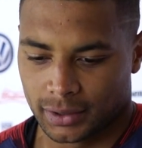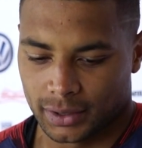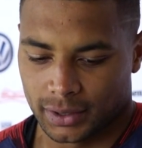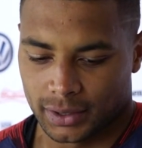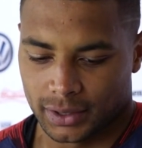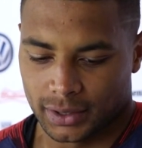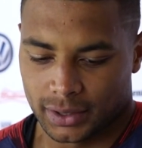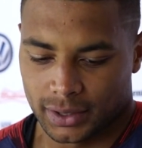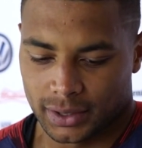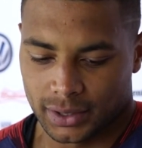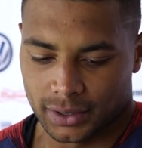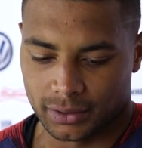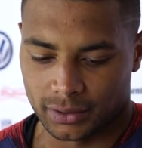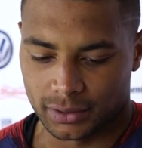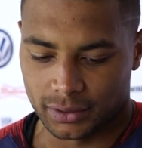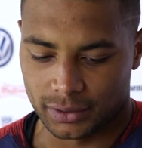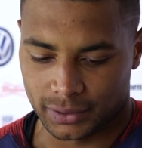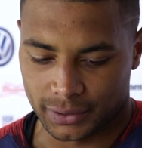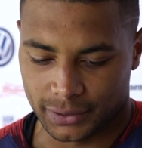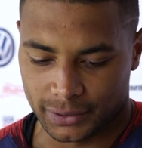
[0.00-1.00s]

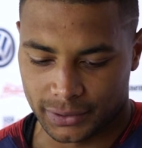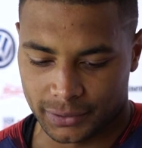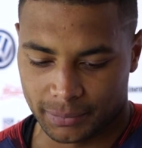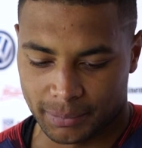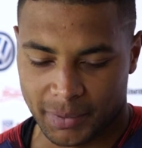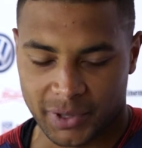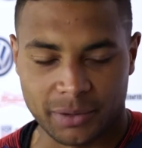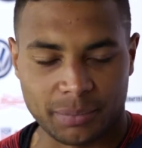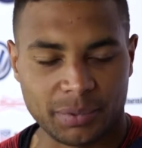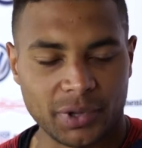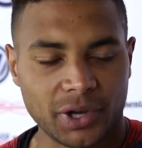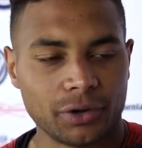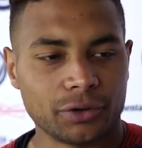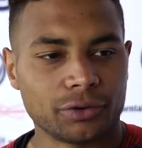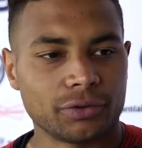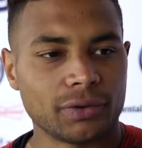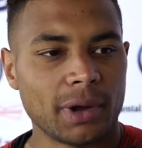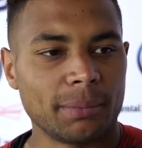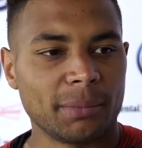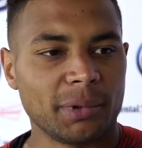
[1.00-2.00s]
it'll make the
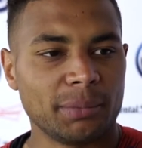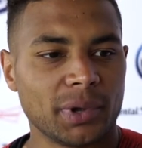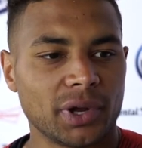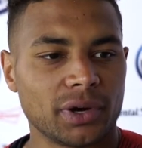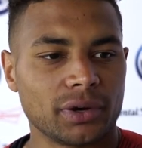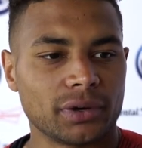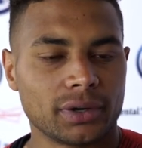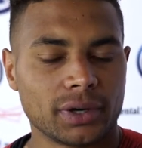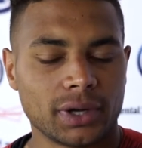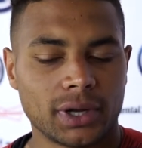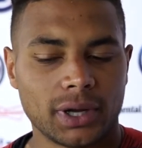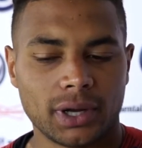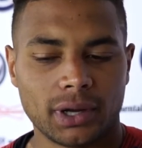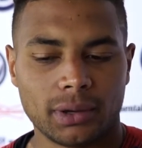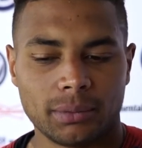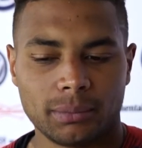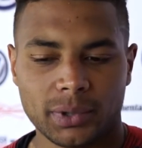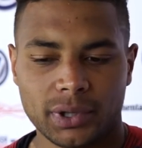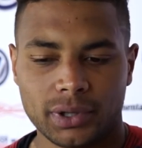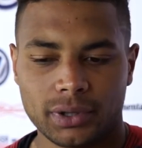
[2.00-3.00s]
players around me better.
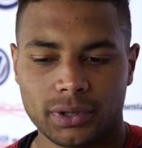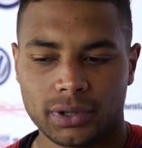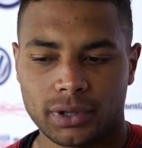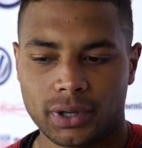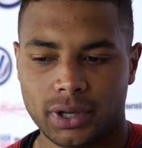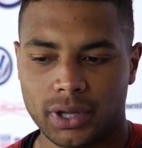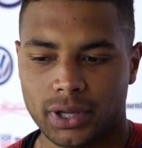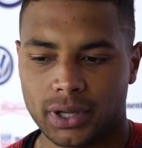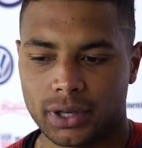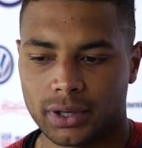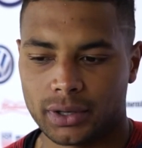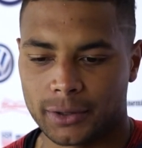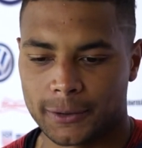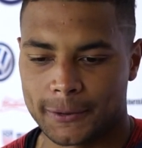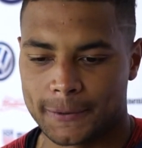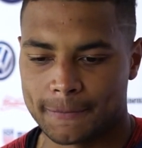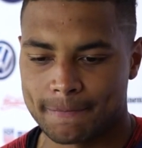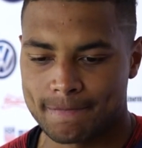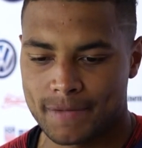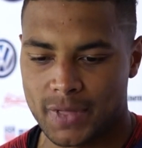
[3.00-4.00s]
Um, and and
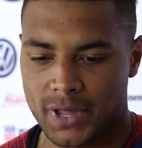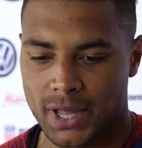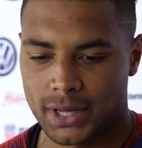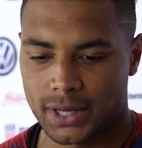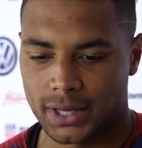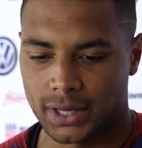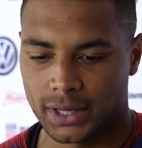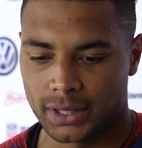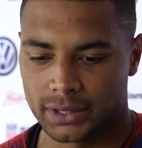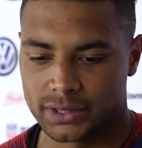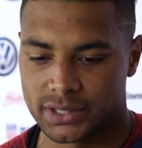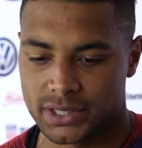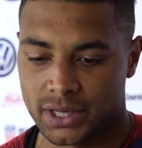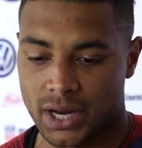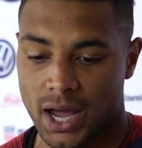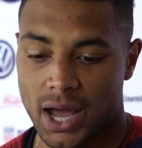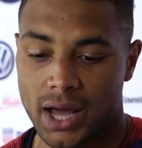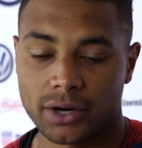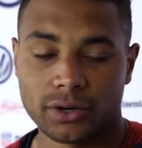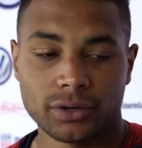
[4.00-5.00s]
uh, it's an
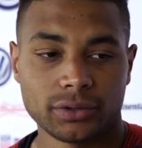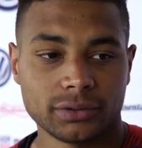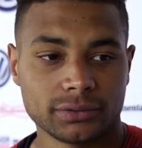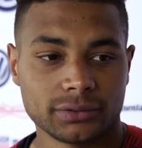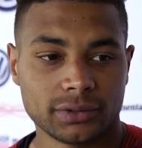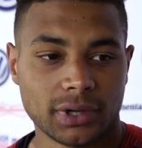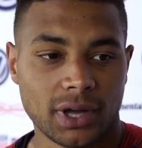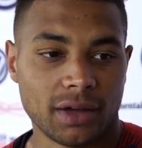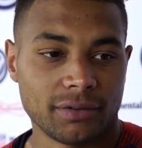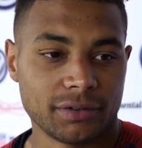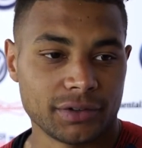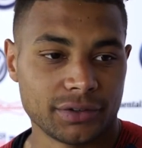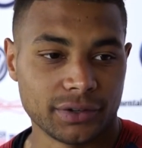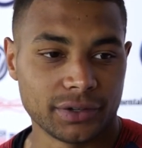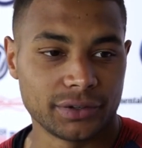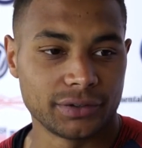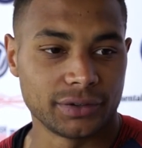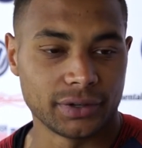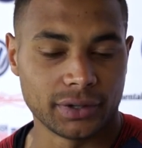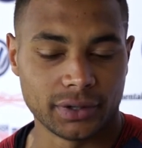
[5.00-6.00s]
honor,
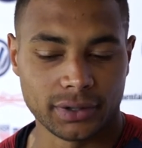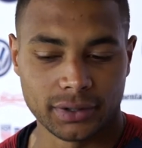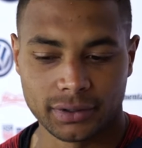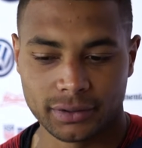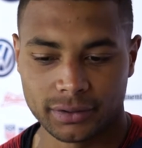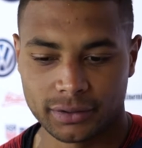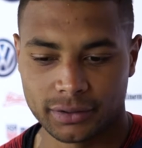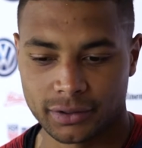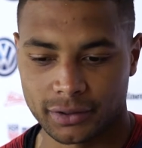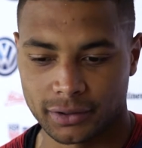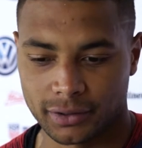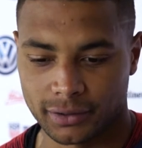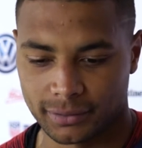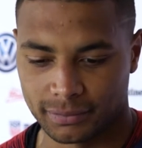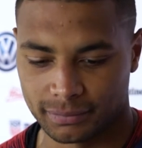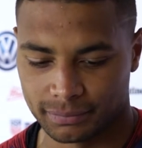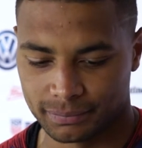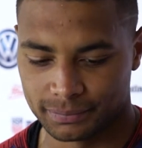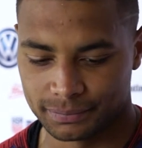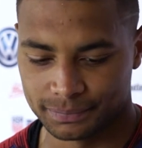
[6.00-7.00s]
obviously, to to
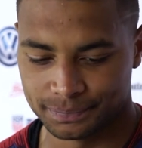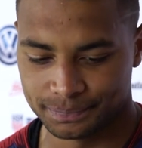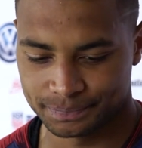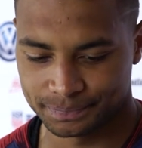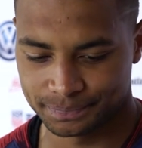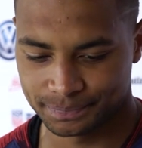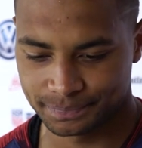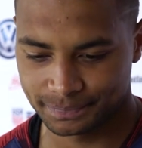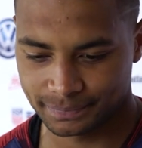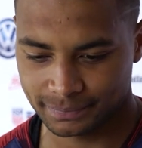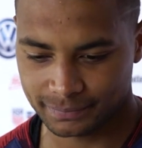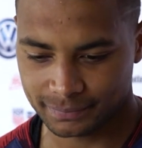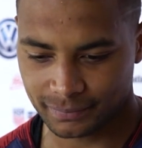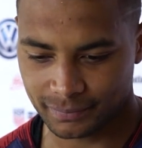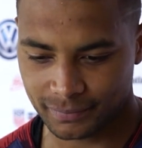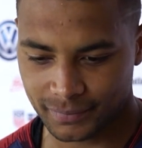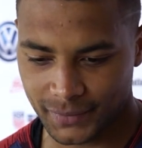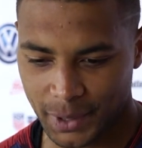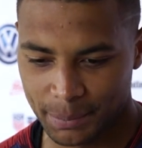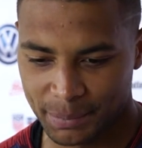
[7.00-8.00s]

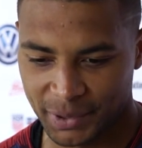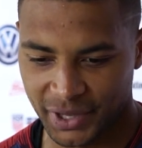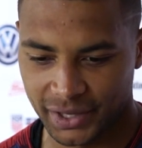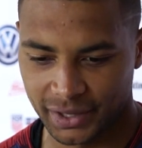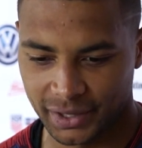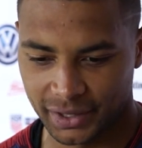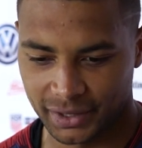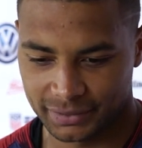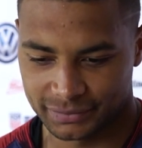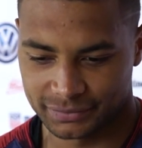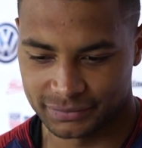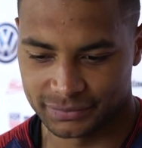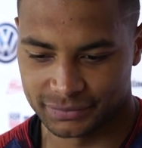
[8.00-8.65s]
be